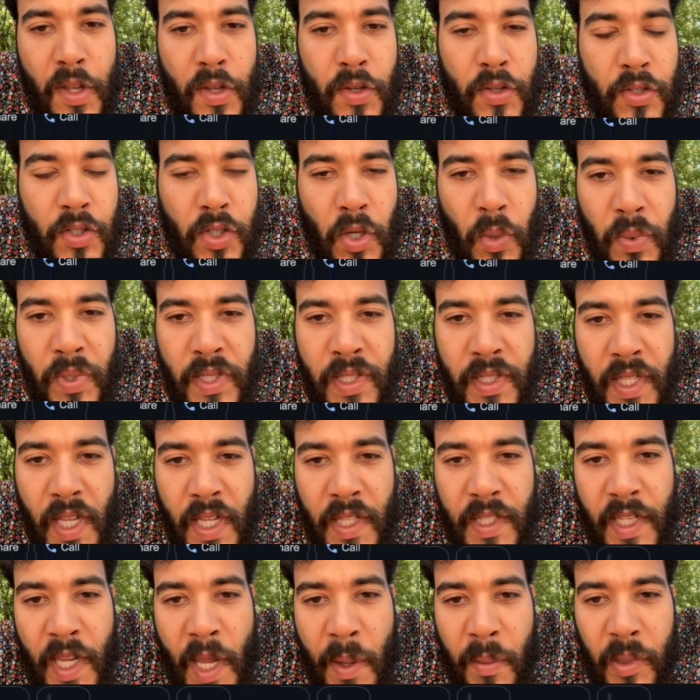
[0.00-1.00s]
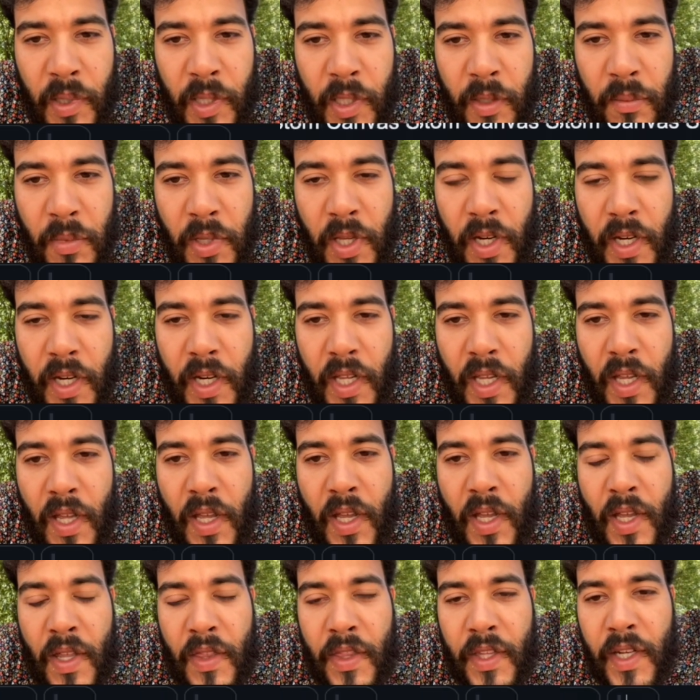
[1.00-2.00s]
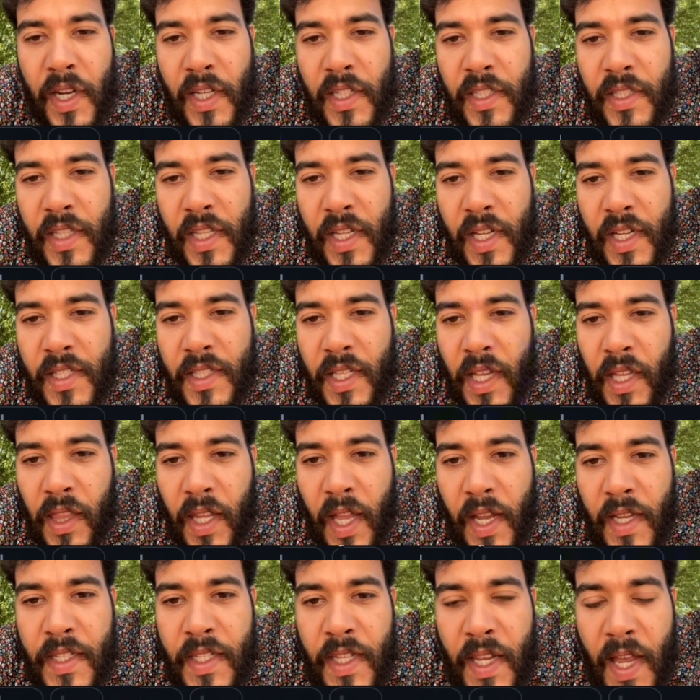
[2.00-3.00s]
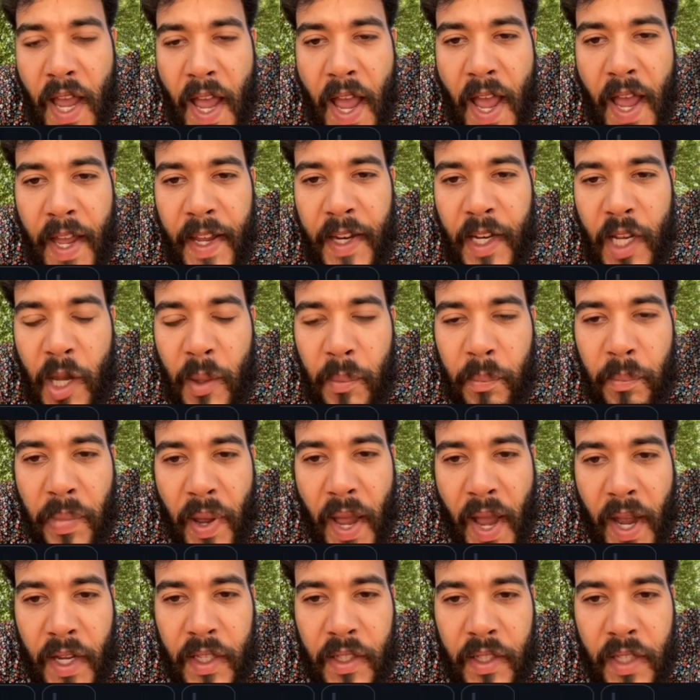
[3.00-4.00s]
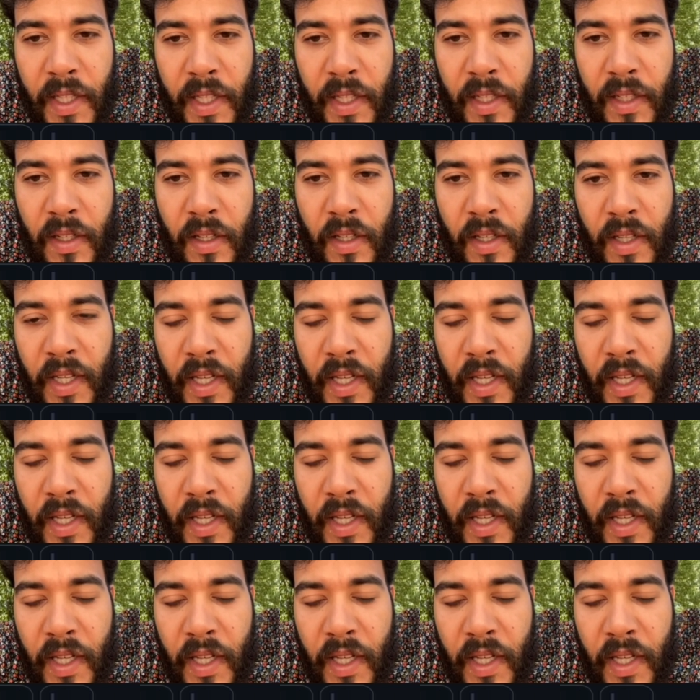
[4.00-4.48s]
So we state Tampa community. The next thing is I like to add a backlink.